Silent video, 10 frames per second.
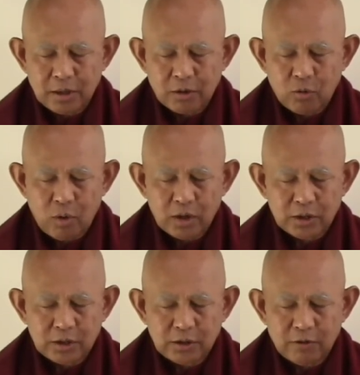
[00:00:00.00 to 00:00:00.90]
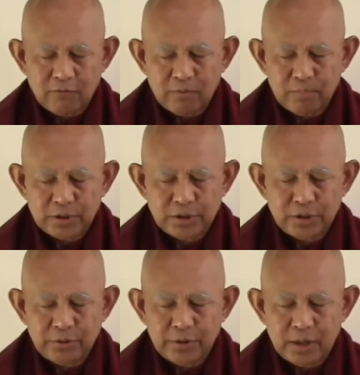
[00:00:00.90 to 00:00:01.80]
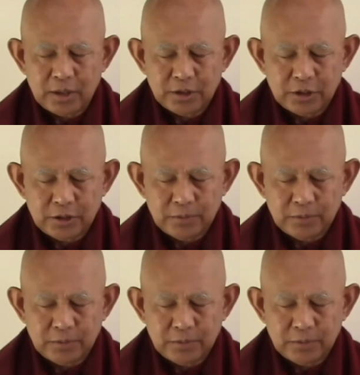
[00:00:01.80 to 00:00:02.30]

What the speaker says: quality of materiality.